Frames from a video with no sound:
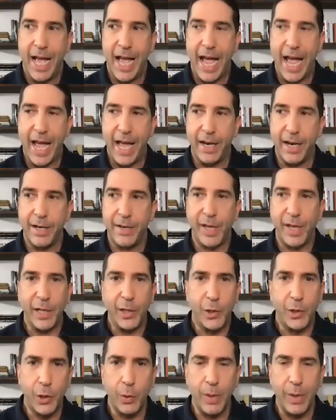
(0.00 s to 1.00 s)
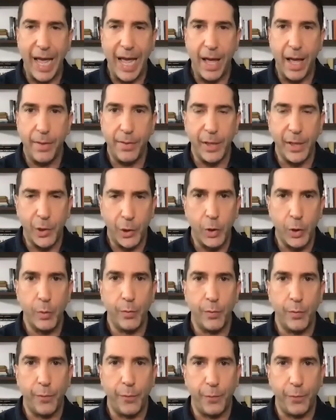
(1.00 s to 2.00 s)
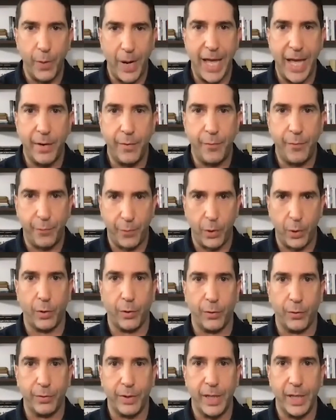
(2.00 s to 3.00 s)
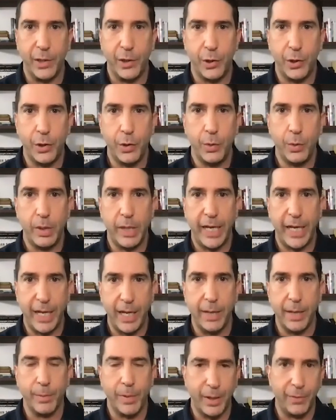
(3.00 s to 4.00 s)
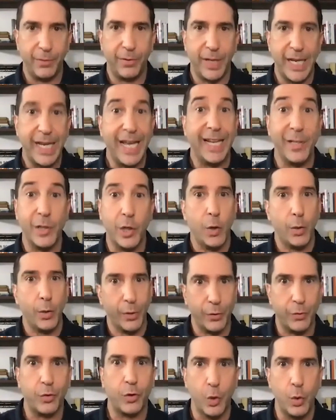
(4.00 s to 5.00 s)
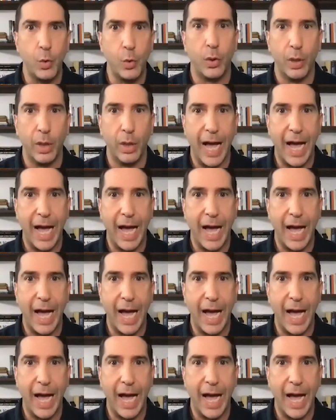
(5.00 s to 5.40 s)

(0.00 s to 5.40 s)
and they shoot they shoot Fred first. They shoot him because he had to go to school